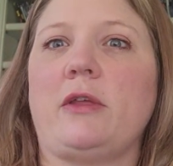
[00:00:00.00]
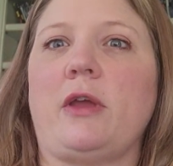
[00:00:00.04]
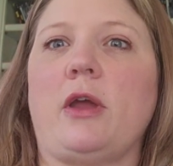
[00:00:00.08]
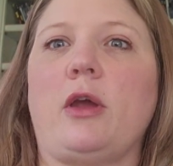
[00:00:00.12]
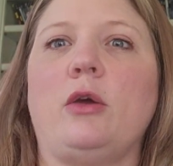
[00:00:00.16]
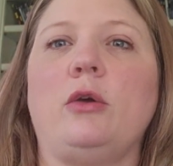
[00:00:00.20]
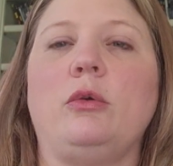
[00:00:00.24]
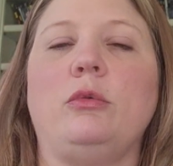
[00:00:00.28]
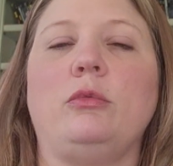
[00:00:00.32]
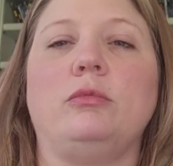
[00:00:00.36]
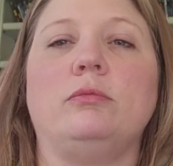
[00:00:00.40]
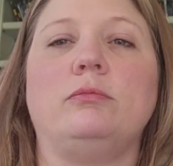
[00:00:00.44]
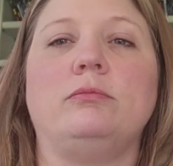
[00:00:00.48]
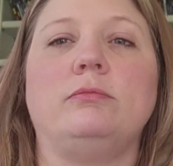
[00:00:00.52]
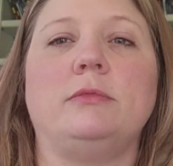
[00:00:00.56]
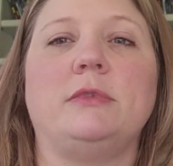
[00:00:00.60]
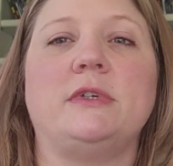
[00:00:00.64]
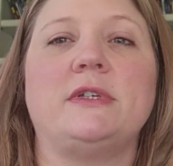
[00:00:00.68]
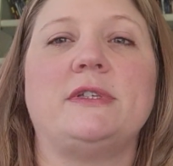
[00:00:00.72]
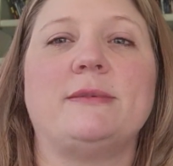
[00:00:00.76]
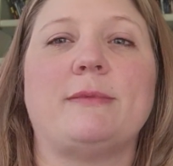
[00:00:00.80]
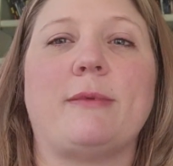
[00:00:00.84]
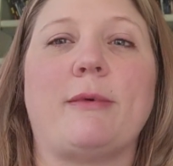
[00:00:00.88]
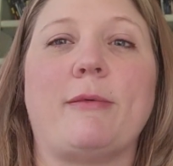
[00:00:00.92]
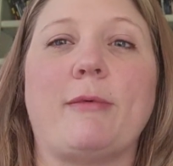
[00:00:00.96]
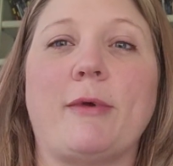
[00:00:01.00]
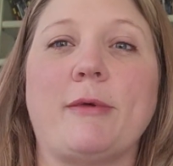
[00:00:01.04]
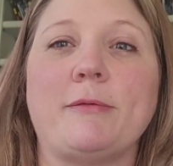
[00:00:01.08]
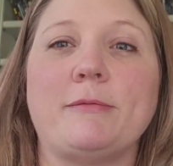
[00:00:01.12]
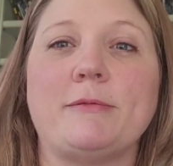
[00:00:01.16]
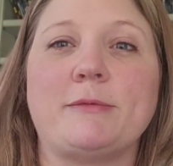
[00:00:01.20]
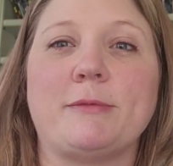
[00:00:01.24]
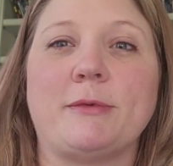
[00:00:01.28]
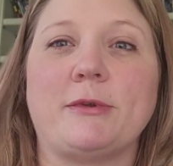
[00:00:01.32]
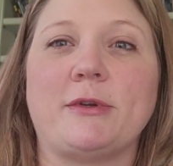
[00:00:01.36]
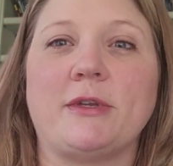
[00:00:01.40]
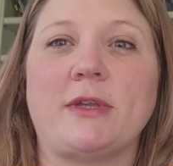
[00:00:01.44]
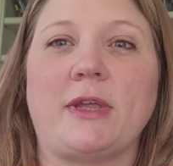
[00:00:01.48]
Oh, it's my mom's
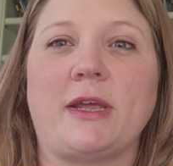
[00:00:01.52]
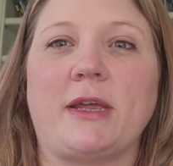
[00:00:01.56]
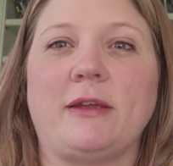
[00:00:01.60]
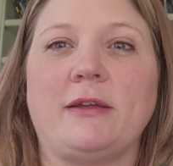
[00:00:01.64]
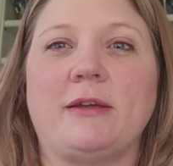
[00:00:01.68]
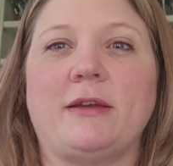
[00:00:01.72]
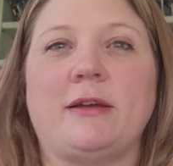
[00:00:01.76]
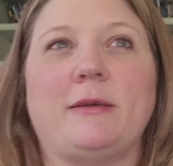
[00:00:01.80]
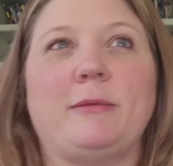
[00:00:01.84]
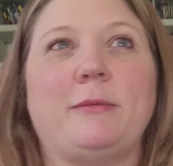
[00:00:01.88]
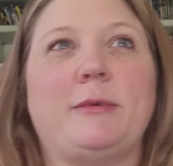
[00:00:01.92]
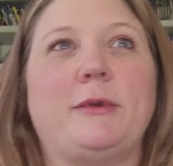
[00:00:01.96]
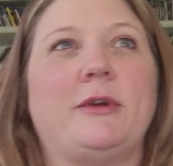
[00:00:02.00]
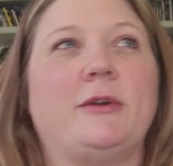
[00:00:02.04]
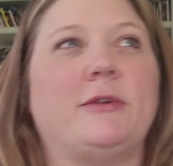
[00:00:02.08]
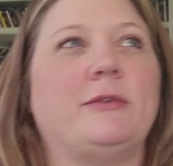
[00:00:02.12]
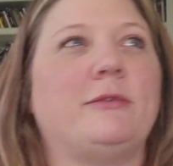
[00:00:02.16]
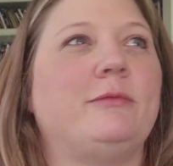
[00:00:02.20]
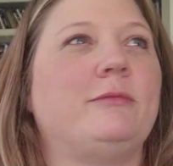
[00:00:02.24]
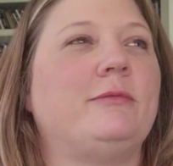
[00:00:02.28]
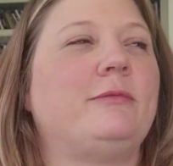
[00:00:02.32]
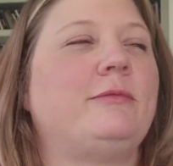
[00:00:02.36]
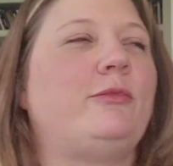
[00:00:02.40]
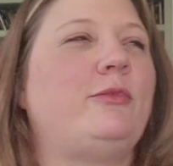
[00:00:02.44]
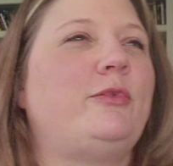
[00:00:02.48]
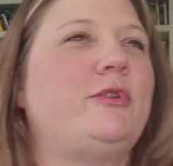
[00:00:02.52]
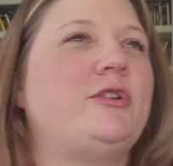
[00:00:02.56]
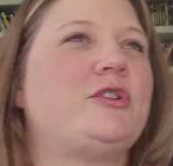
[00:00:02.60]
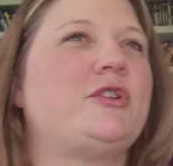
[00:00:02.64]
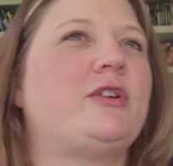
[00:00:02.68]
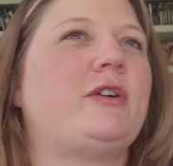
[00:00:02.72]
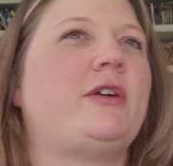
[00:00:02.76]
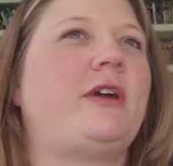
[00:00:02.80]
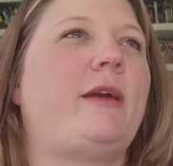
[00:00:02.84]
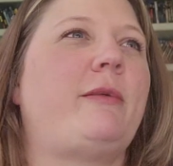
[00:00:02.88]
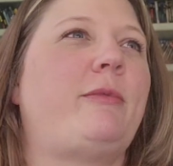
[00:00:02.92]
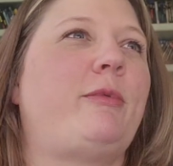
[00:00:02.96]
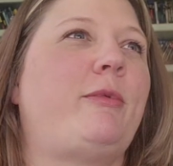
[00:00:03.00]
birthday. I better wish
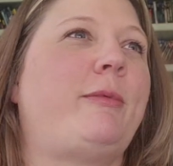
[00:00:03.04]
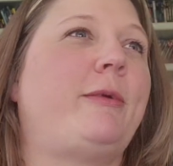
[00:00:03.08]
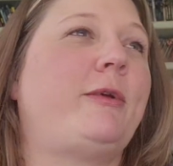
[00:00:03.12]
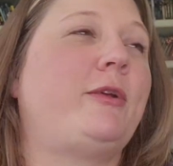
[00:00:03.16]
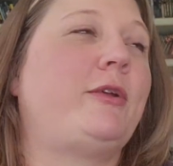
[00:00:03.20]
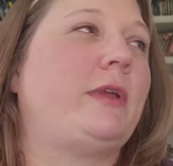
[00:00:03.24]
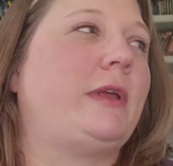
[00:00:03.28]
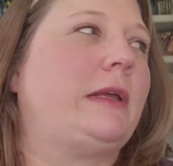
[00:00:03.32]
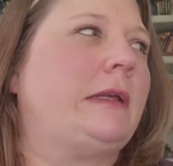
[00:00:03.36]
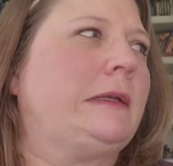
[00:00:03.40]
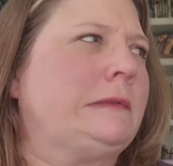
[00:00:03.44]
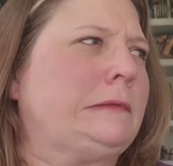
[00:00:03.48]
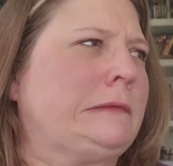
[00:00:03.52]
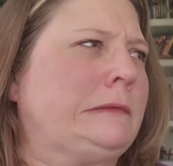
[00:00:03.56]
her a happy birthday.